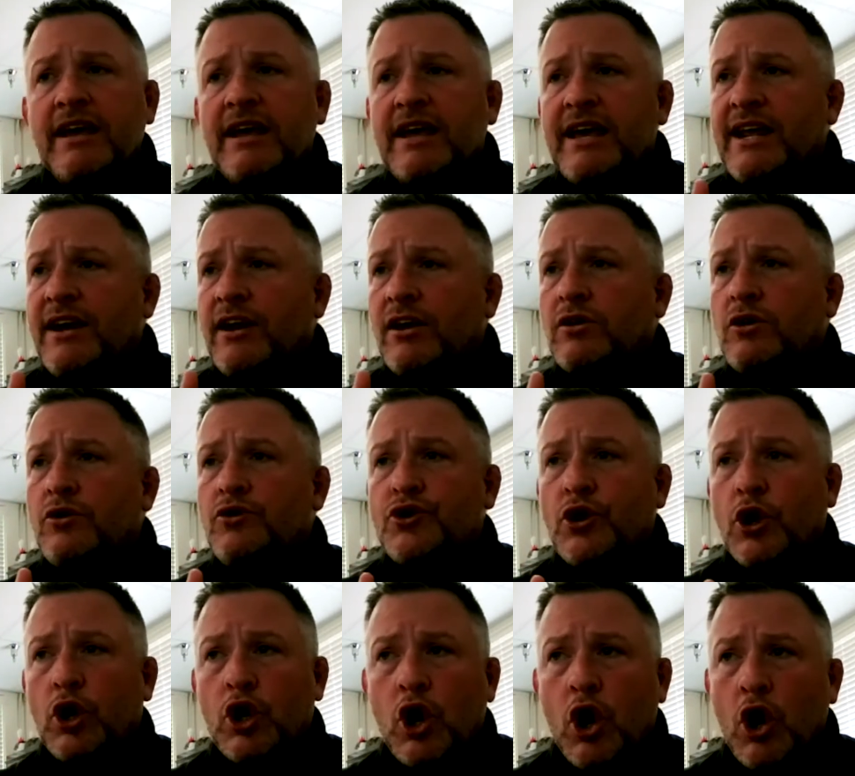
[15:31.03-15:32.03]
It includes your
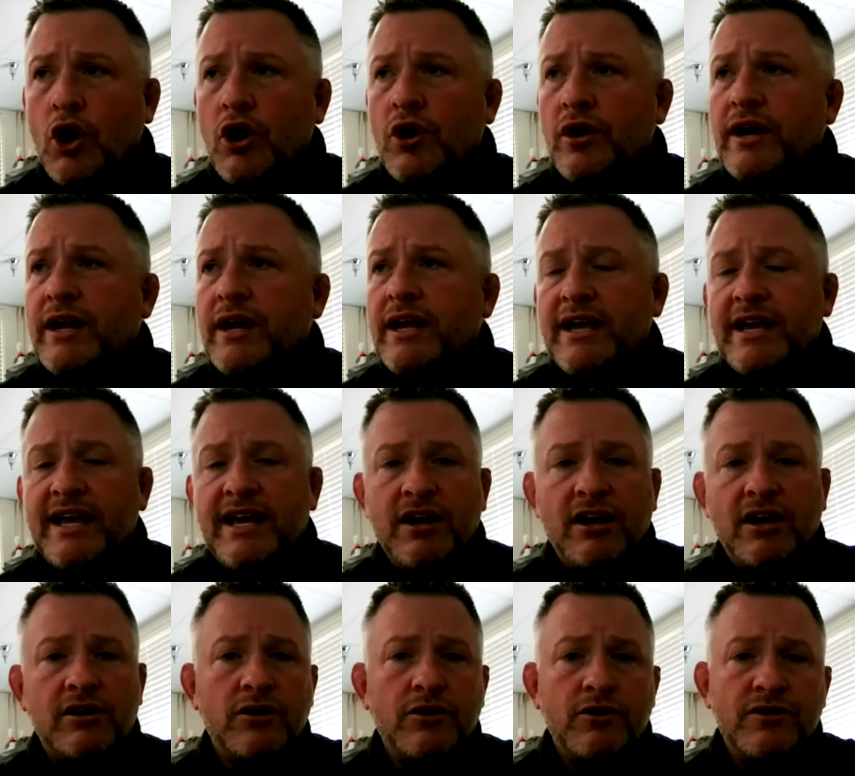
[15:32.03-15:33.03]
cart. It
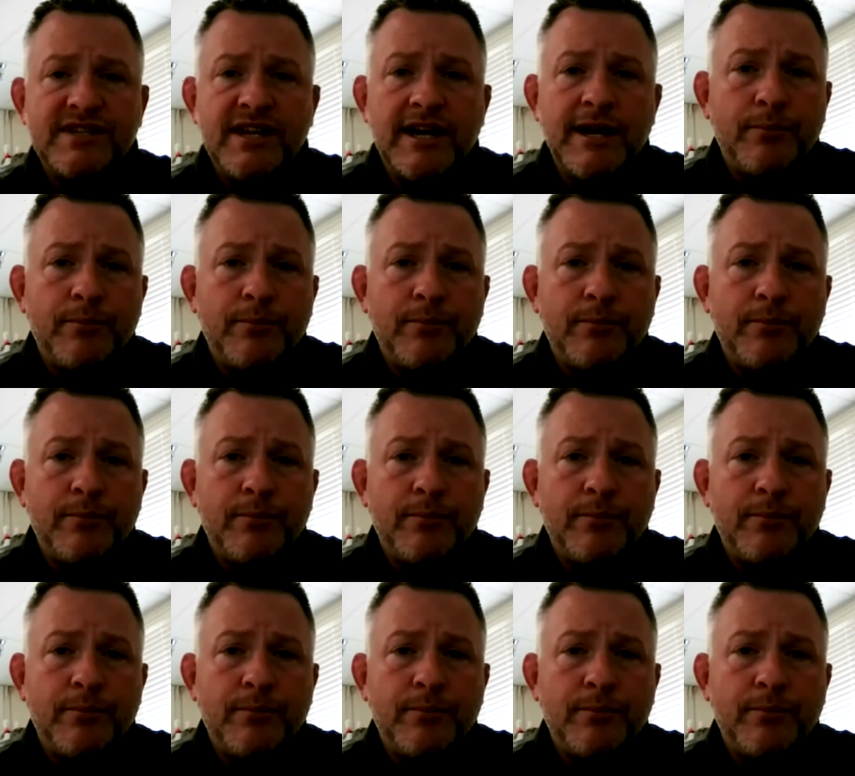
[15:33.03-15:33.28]
includes any